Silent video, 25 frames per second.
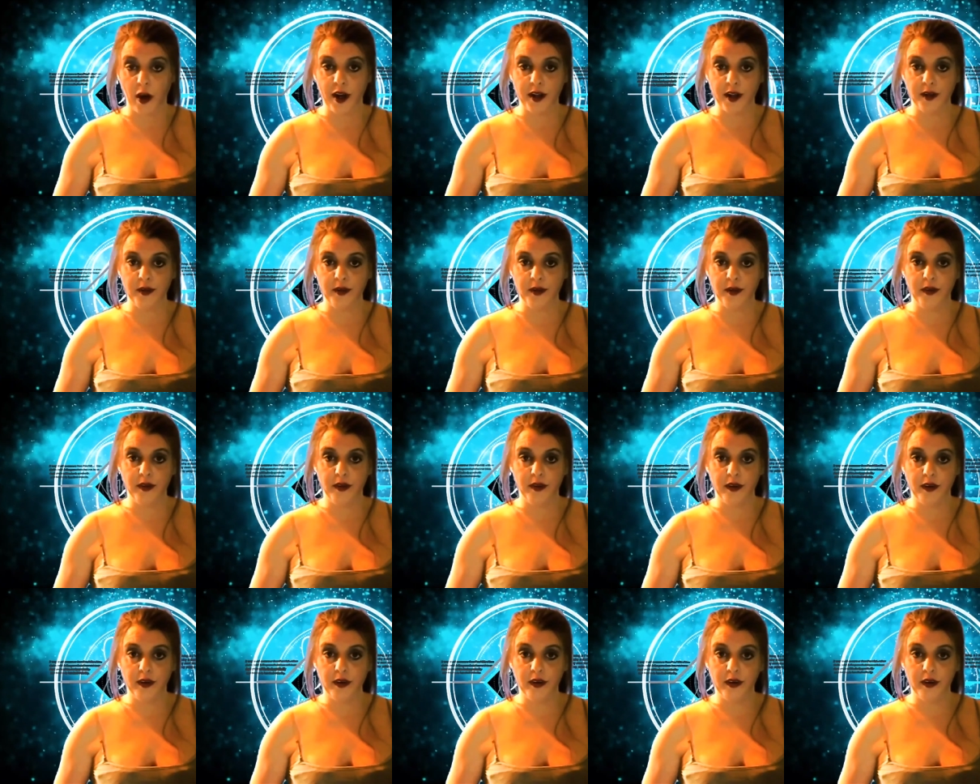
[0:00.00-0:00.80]
run.
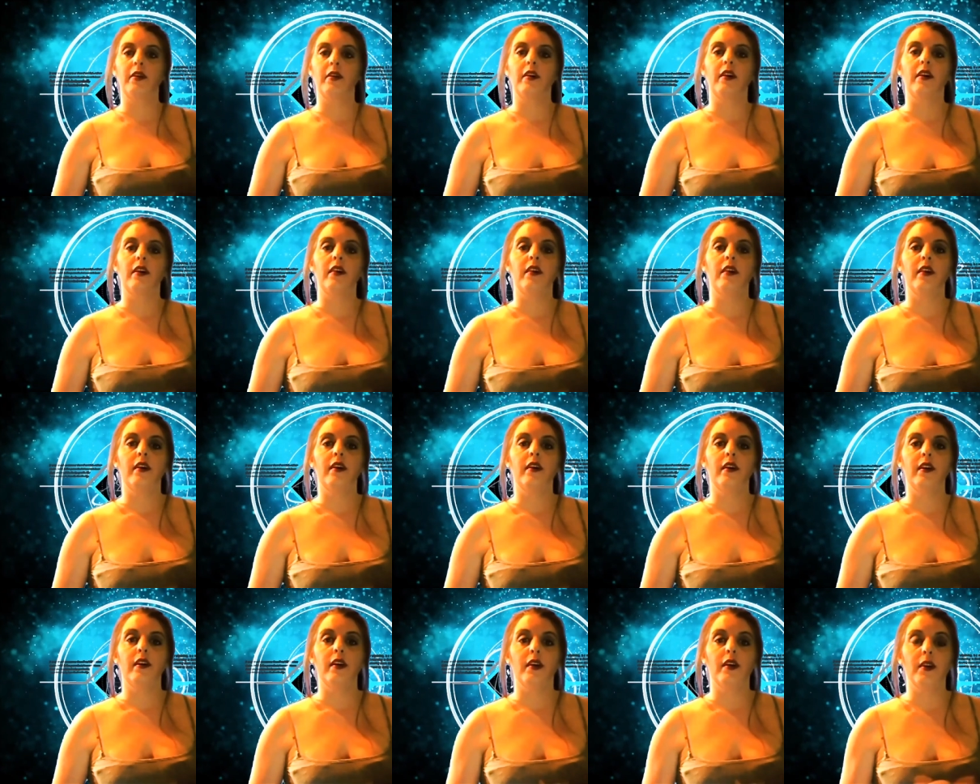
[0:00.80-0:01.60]

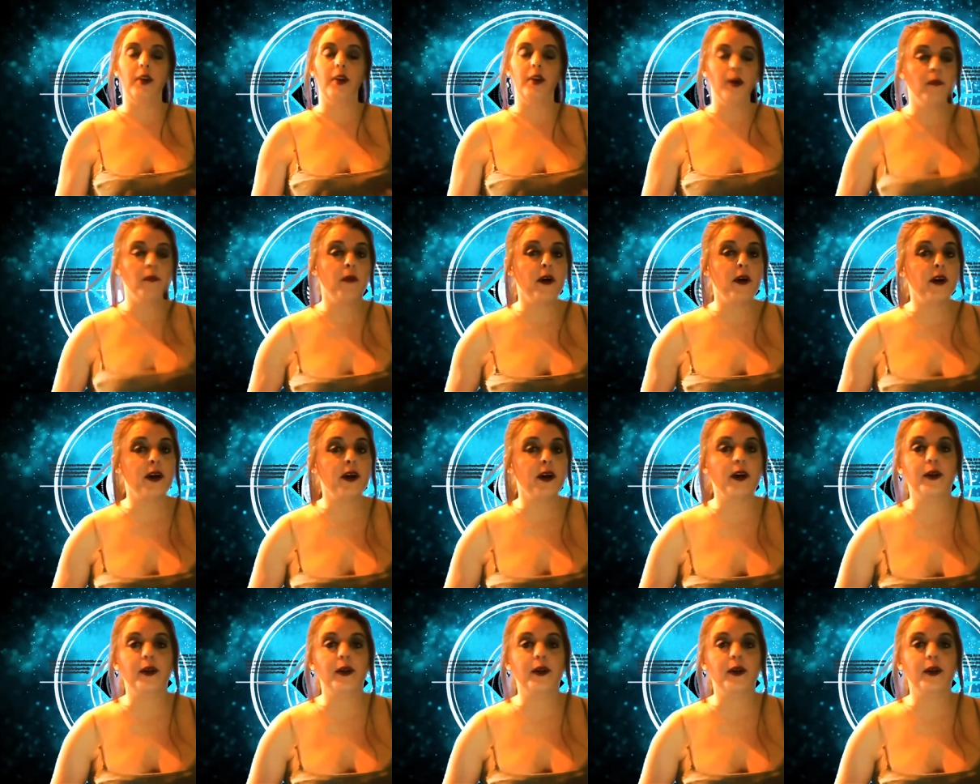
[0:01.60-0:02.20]
Lindberg